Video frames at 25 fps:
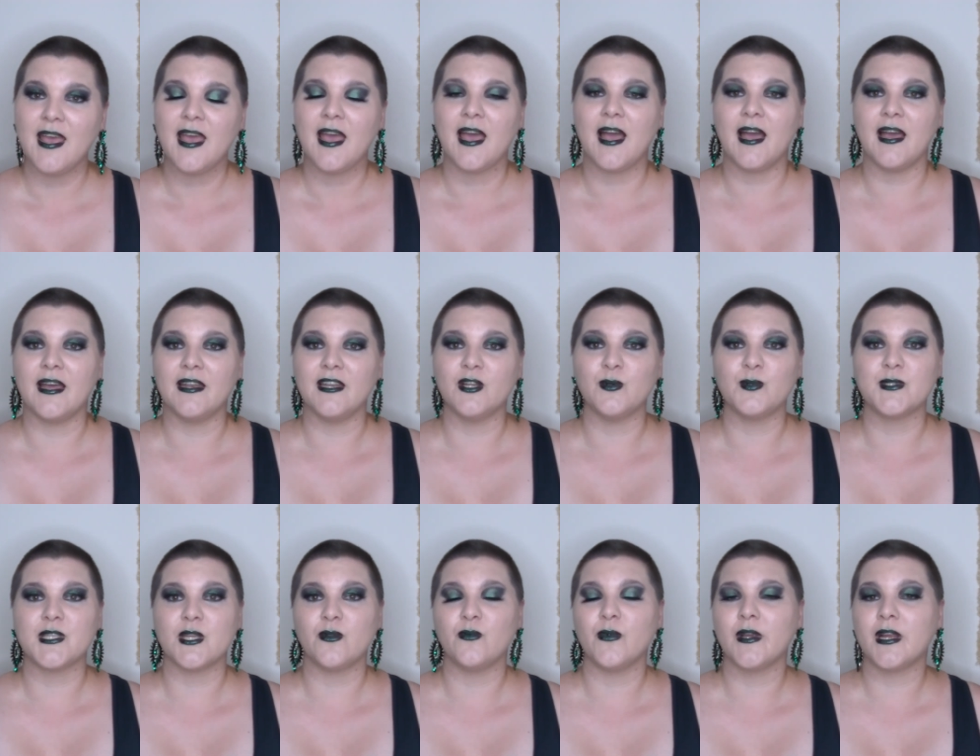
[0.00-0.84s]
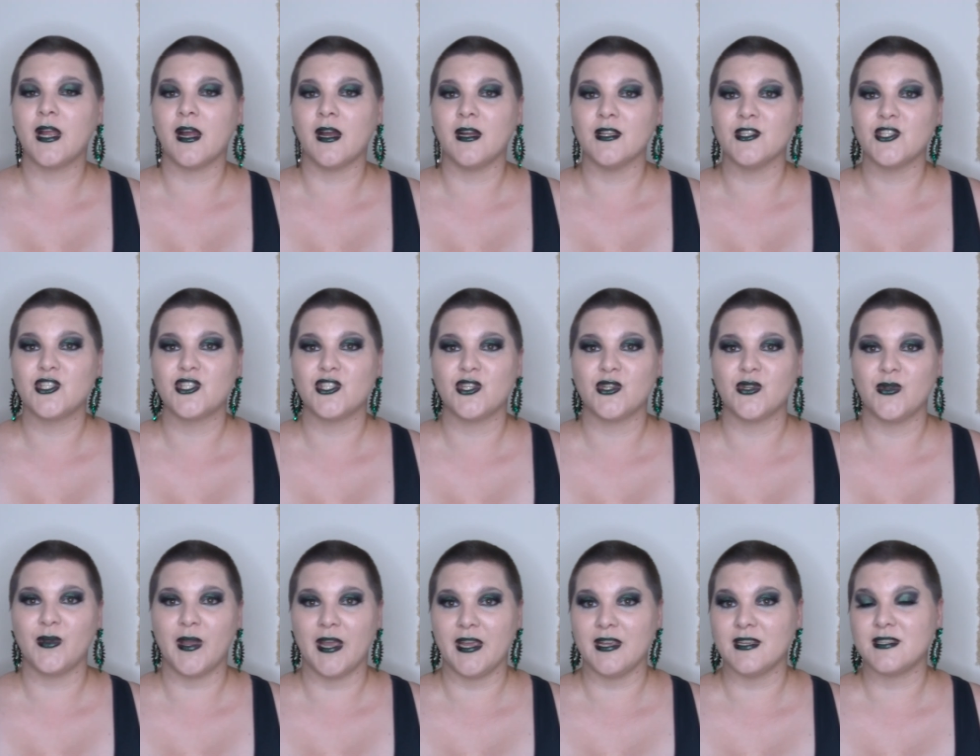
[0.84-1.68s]
and it was in regards
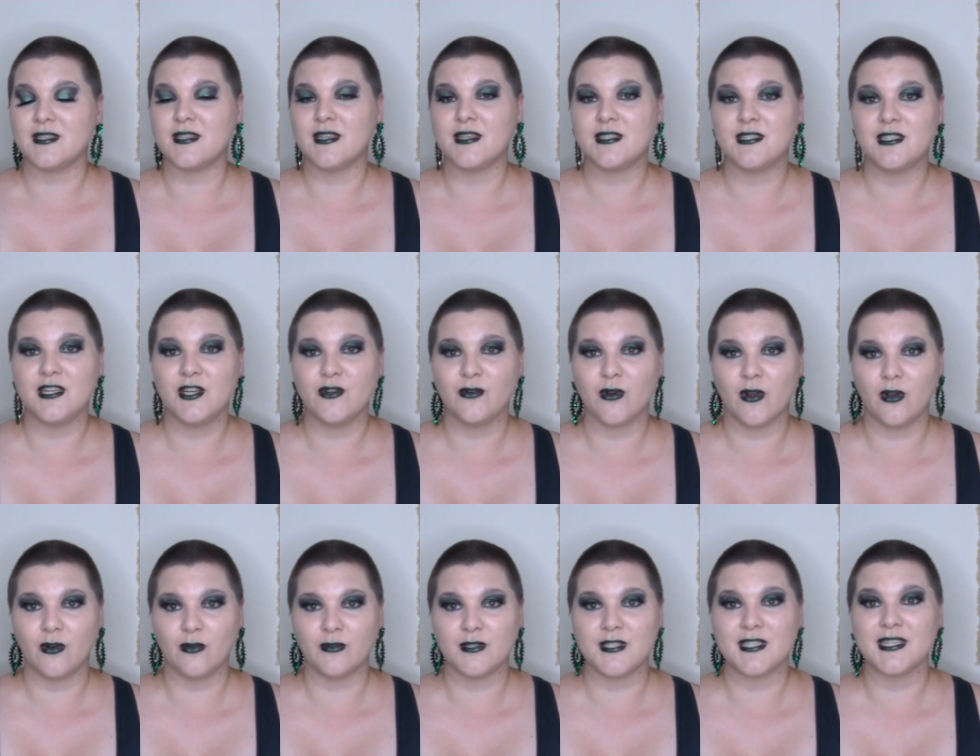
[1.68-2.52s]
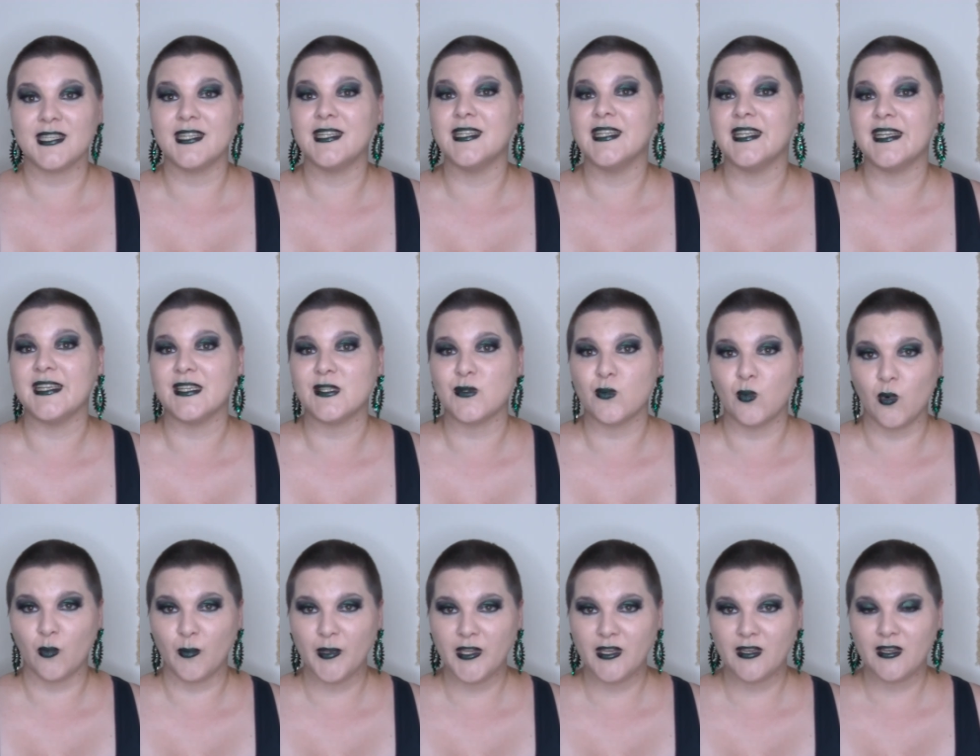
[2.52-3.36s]
to a 60-year-old Sinhalese
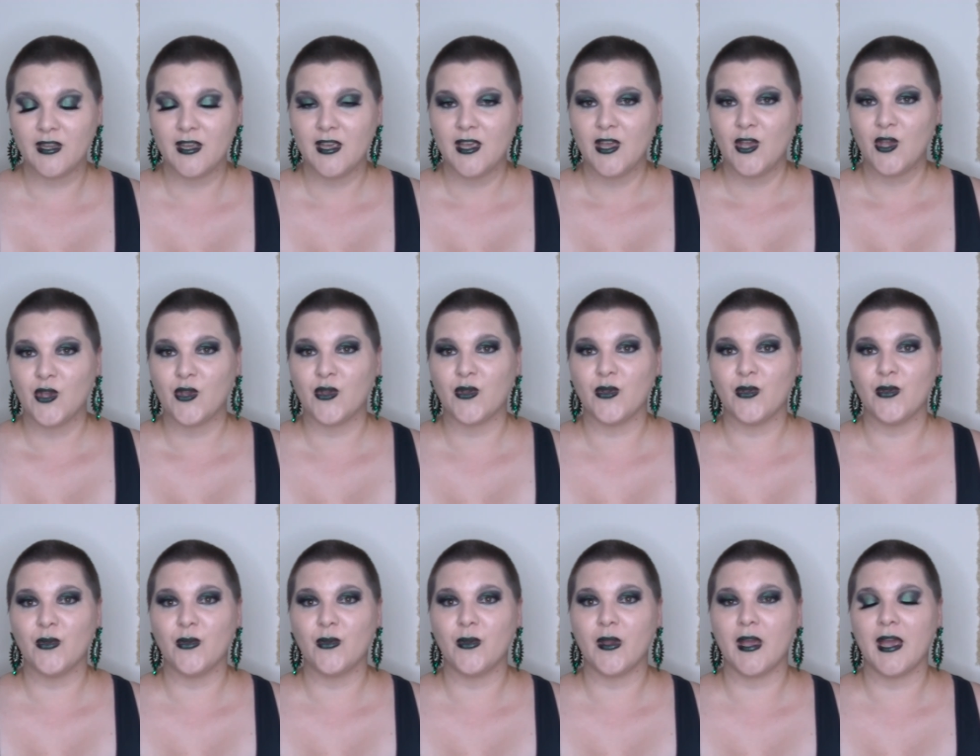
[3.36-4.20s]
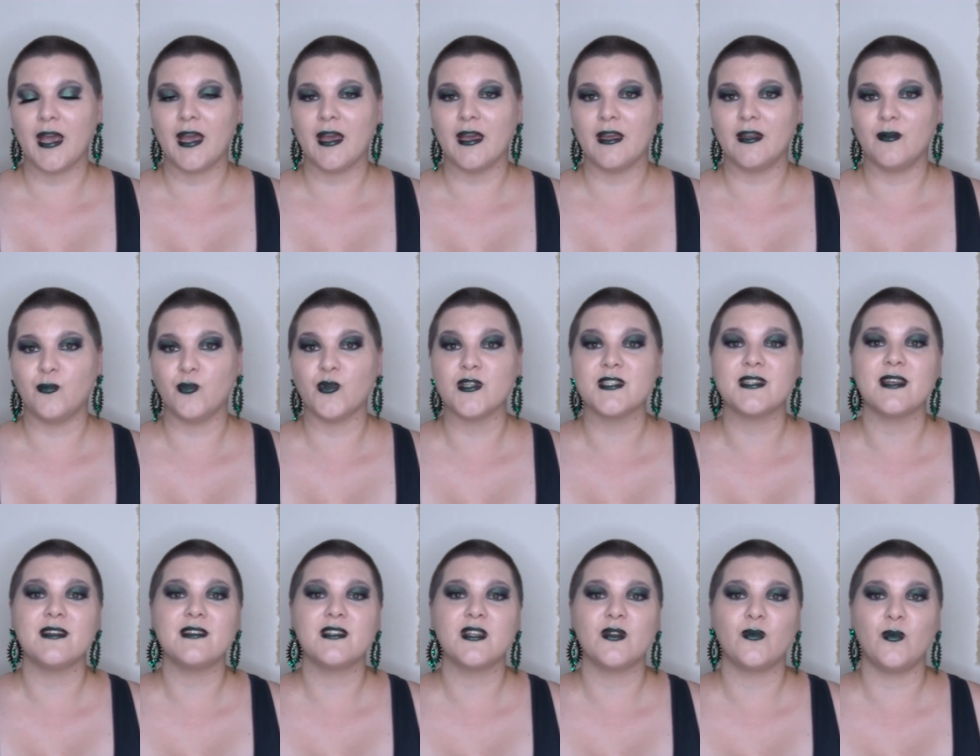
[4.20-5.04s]
woman who had
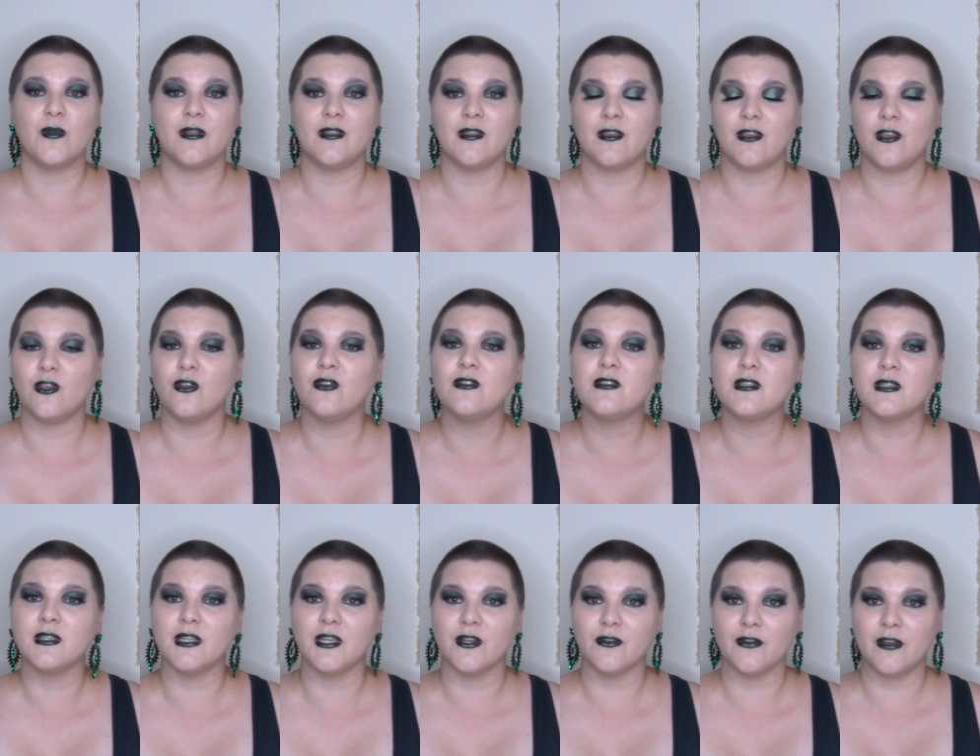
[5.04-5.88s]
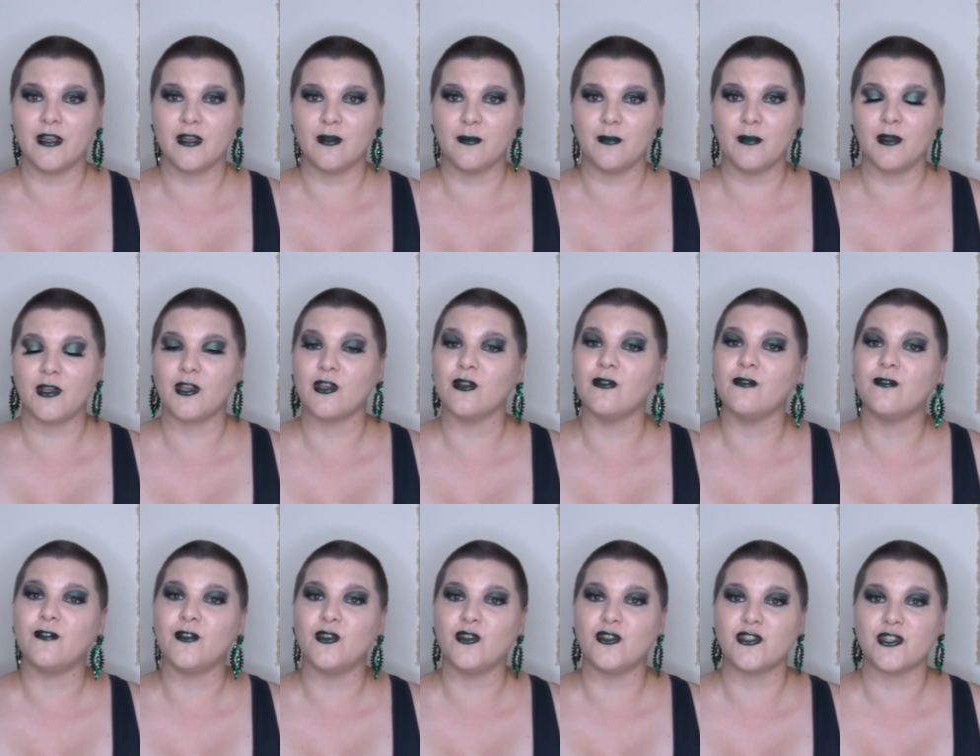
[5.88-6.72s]
presented with acute delirium,
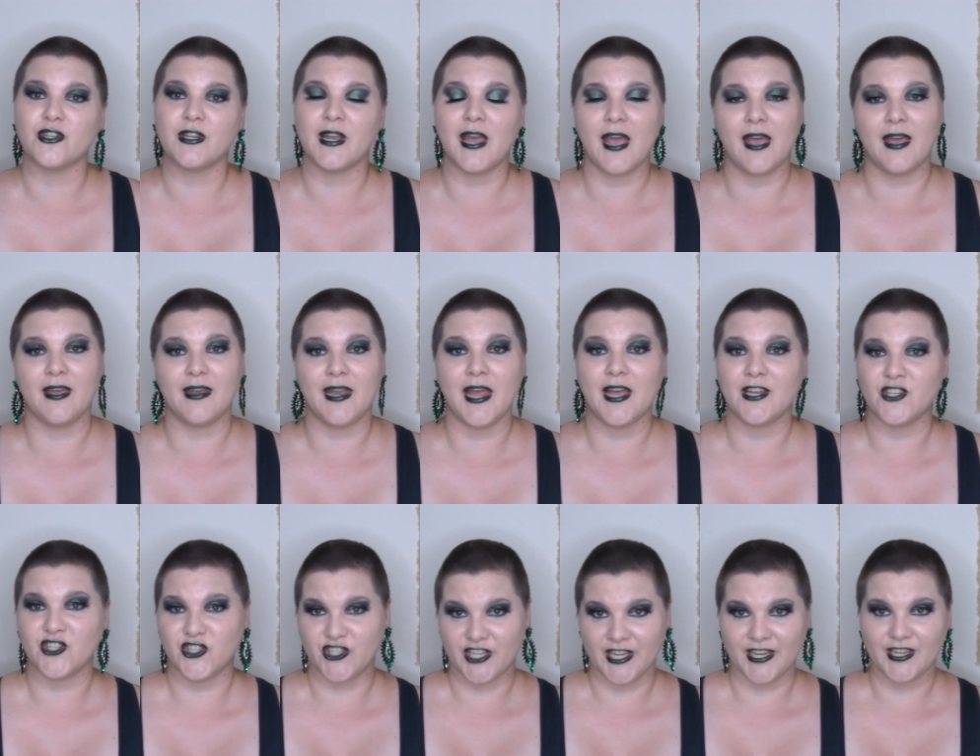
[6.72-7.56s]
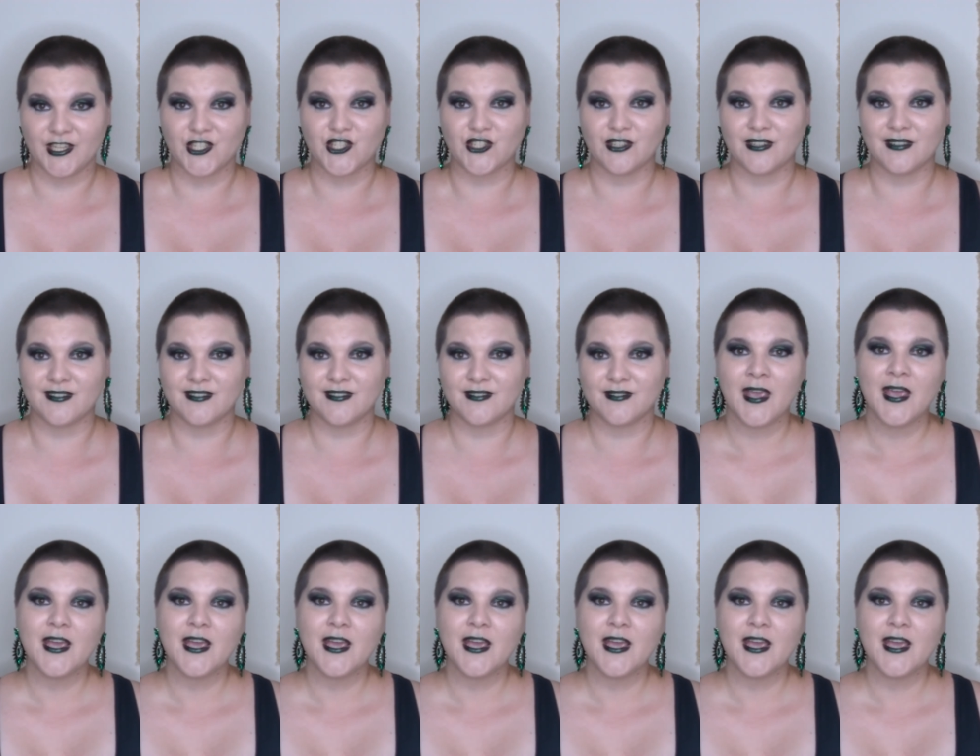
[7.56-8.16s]
confusion and agitation.